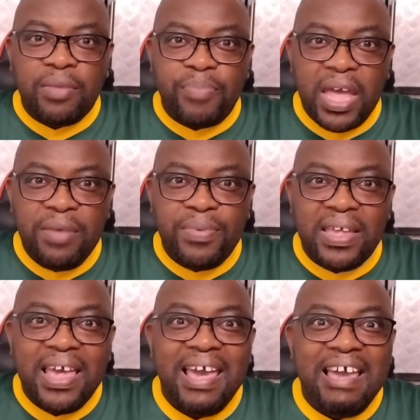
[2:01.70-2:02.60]
the
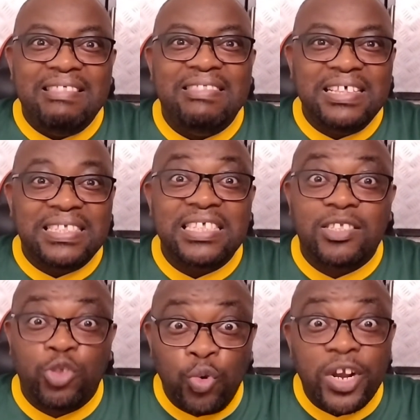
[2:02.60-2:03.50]
baby, and this is
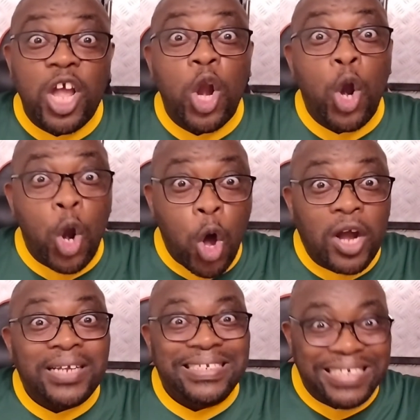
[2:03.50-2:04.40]
during
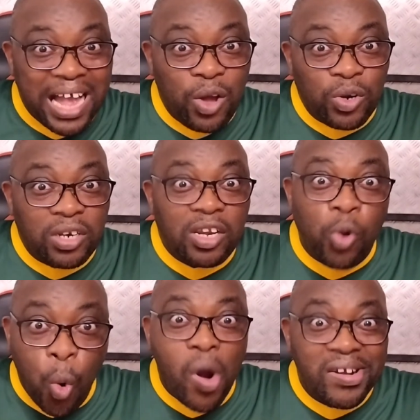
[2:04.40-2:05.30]
lockdown, the
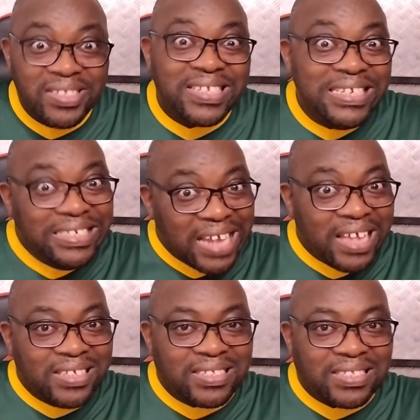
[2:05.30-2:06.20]
quarantine
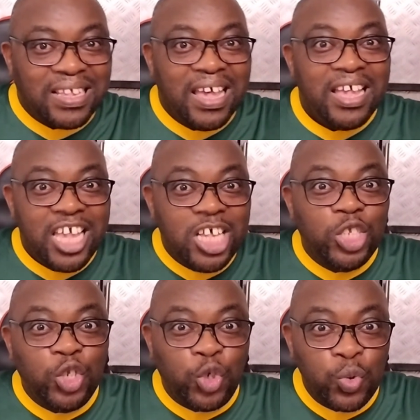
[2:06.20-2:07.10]
days
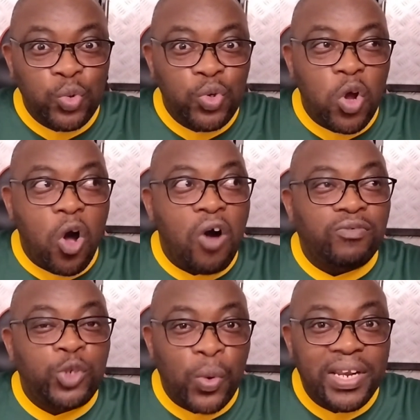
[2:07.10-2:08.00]
in June
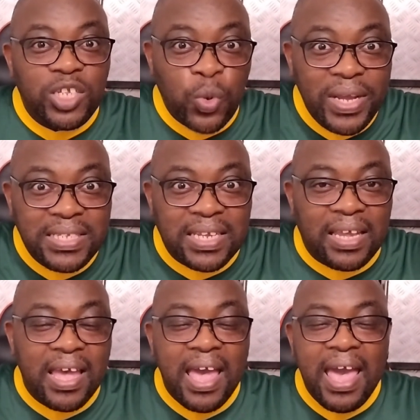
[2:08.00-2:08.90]
of
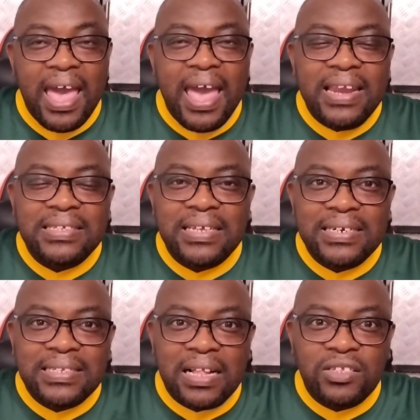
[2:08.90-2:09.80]
2020. And as a
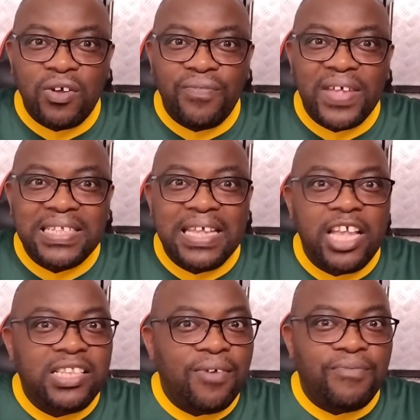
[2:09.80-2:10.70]
result of that,
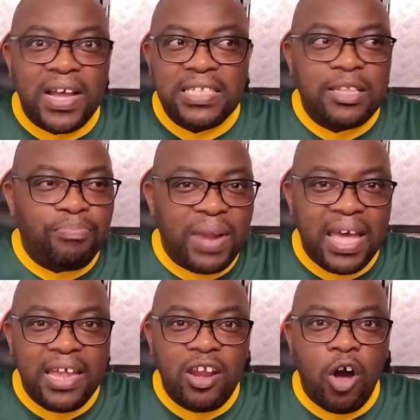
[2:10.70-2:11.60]
he devised a
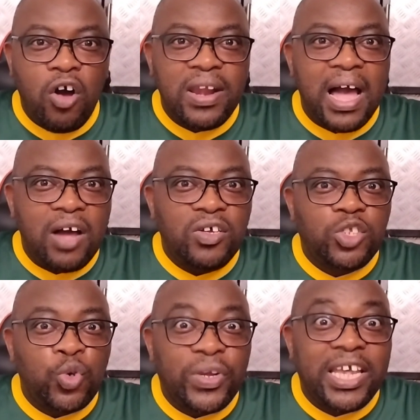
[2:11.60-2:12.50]
plan on how
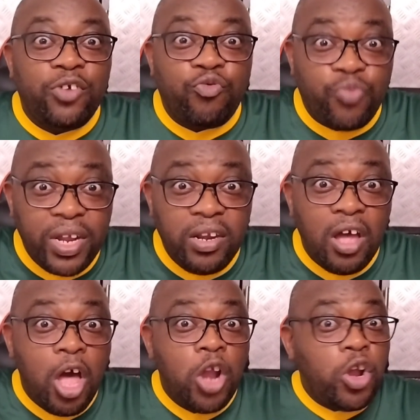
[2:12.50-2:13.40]
to get rid
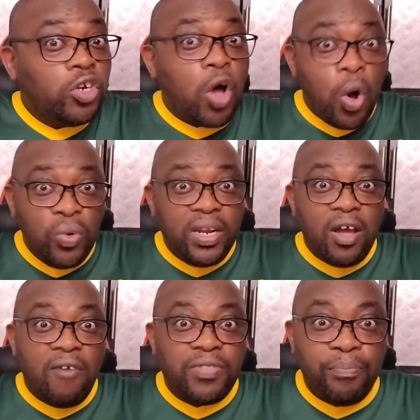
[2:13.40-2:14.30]
not
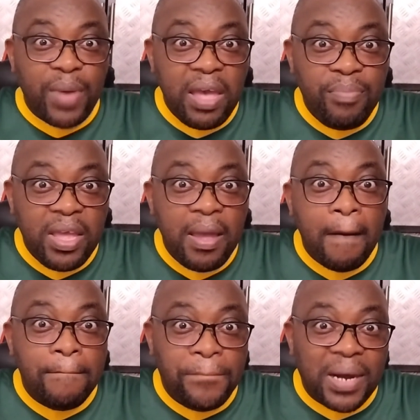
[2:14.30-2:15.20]
only of the baby,
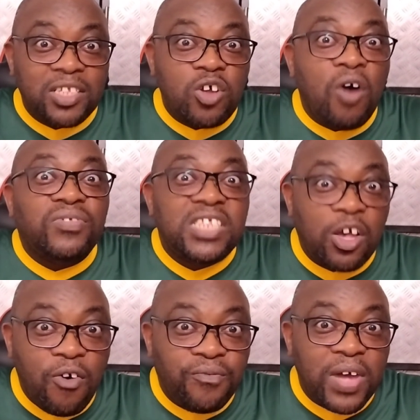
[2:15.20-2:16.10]
but of
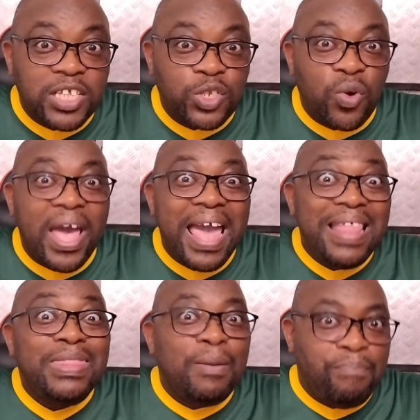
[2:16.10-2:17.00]
Tshegofatso
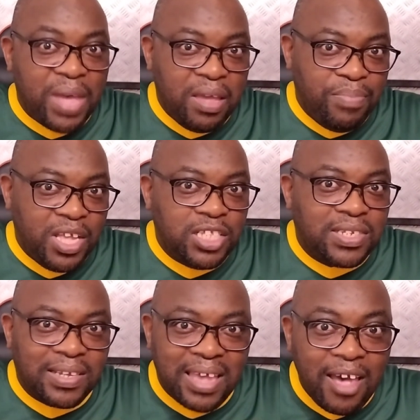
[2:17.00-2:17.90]
and the baby
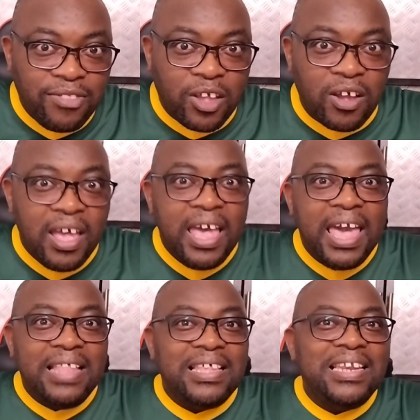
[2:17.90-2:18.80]
together.
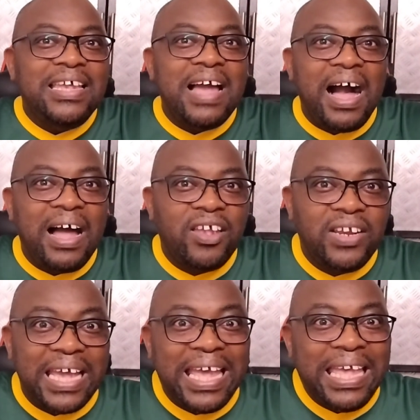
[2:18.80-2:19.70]
And then he
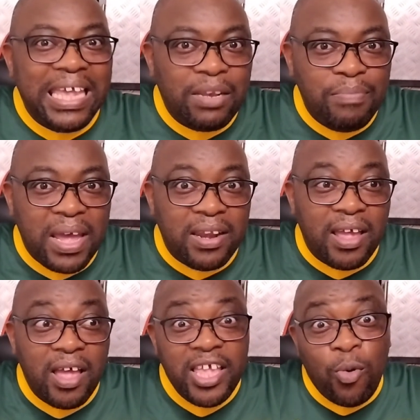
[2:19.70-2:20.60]
hired a hitman,
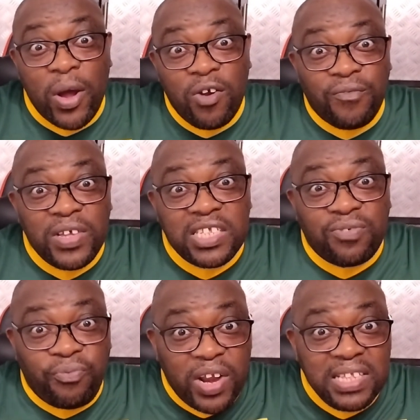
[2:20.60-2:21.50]
one of his
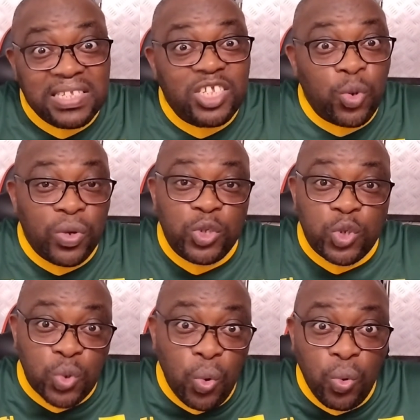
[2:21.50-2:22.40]
friends that he went to
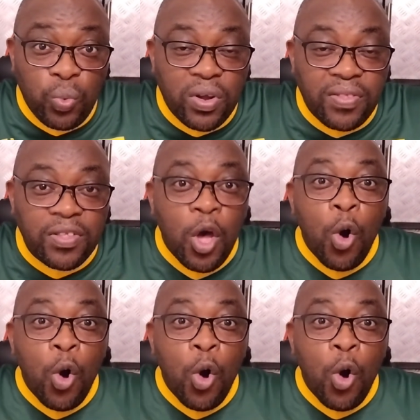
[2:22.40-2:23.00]
school with,